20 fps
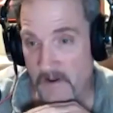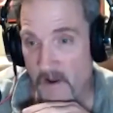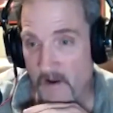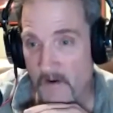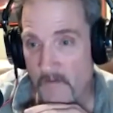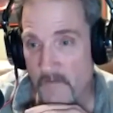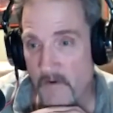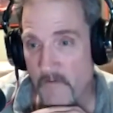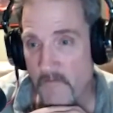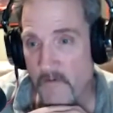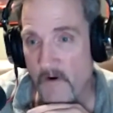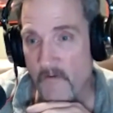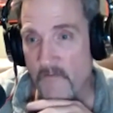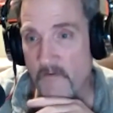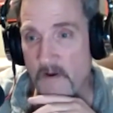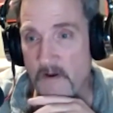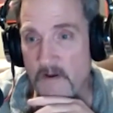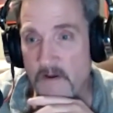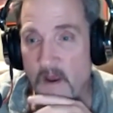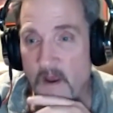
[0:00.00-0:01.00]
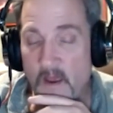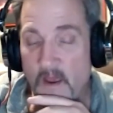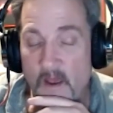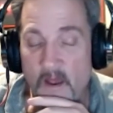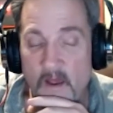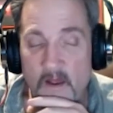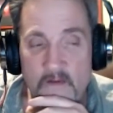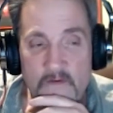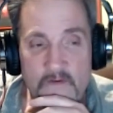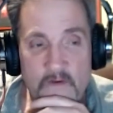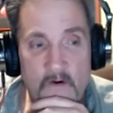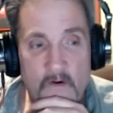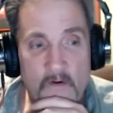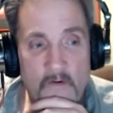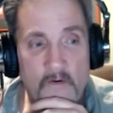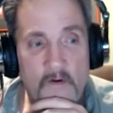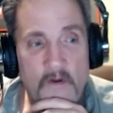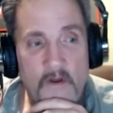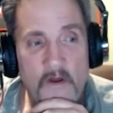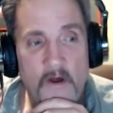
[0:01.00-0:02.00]
That'll be perfect.
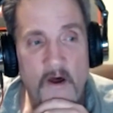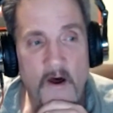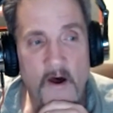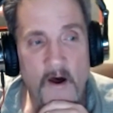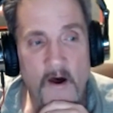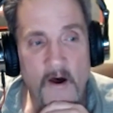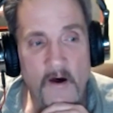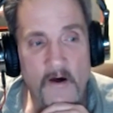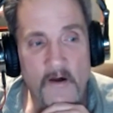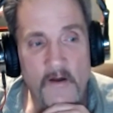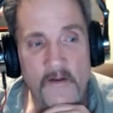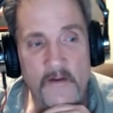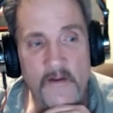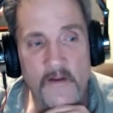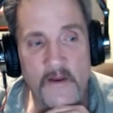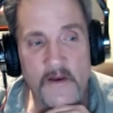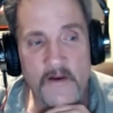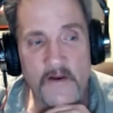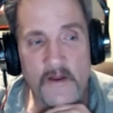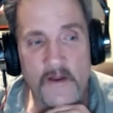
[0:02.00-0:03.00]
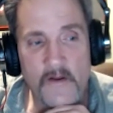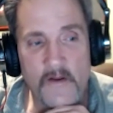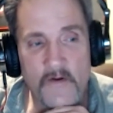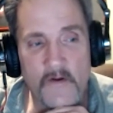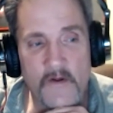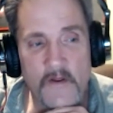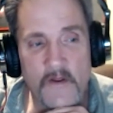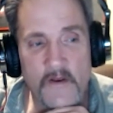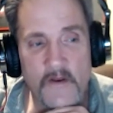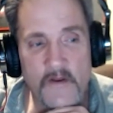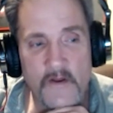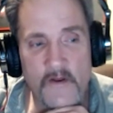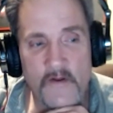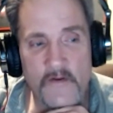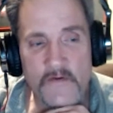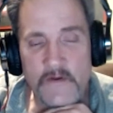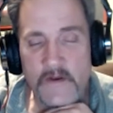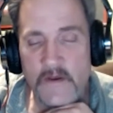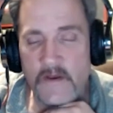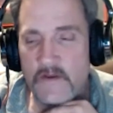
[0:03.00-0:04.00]
So, in
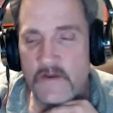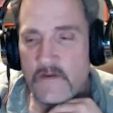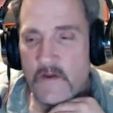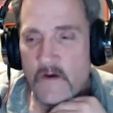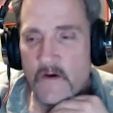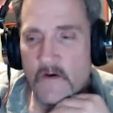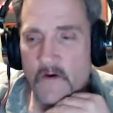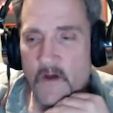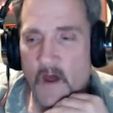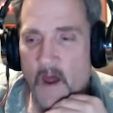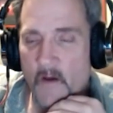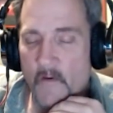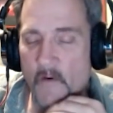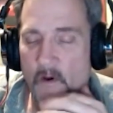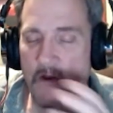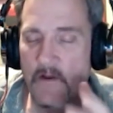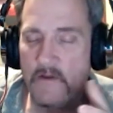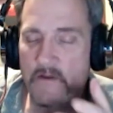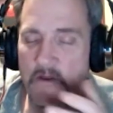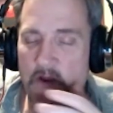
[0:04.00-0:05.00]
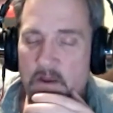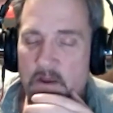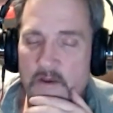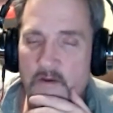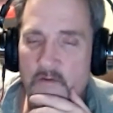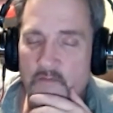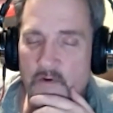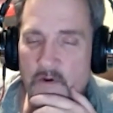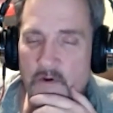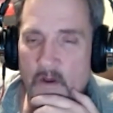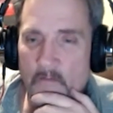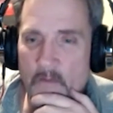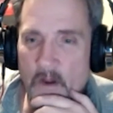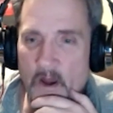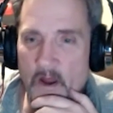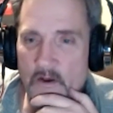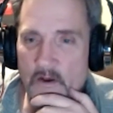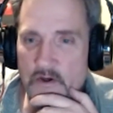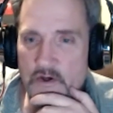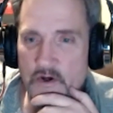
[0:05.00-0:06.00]
closing, so I want to thank you for coming
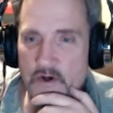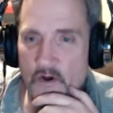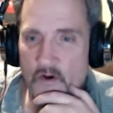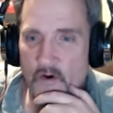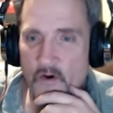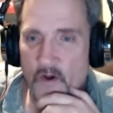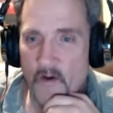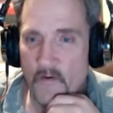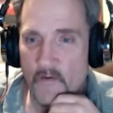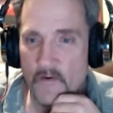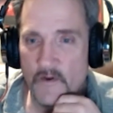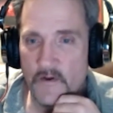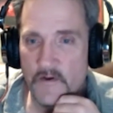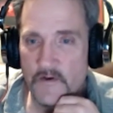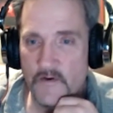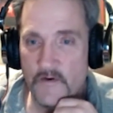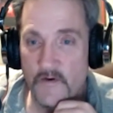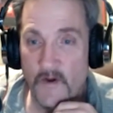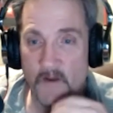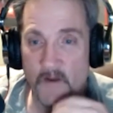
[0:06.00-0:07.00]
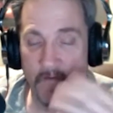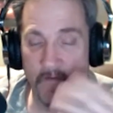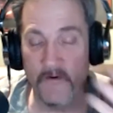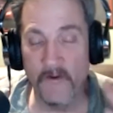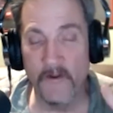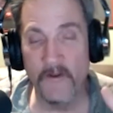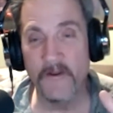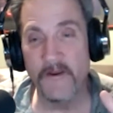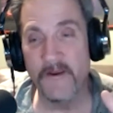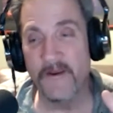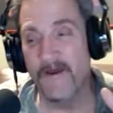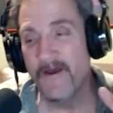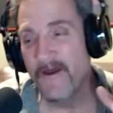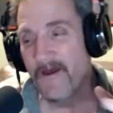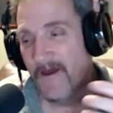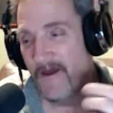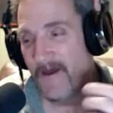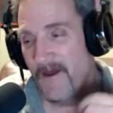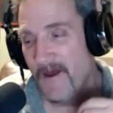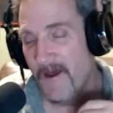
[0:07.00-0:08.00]
on the show. I really do. I really
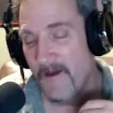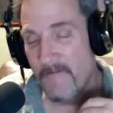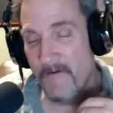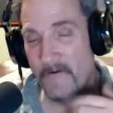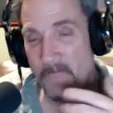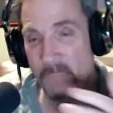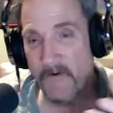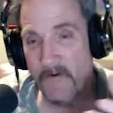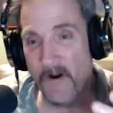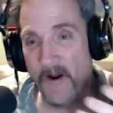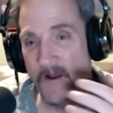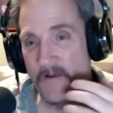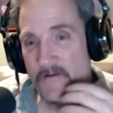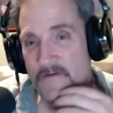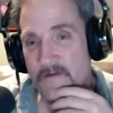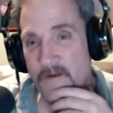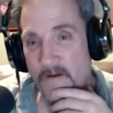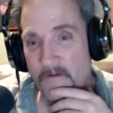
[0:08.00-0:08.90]
am impressed.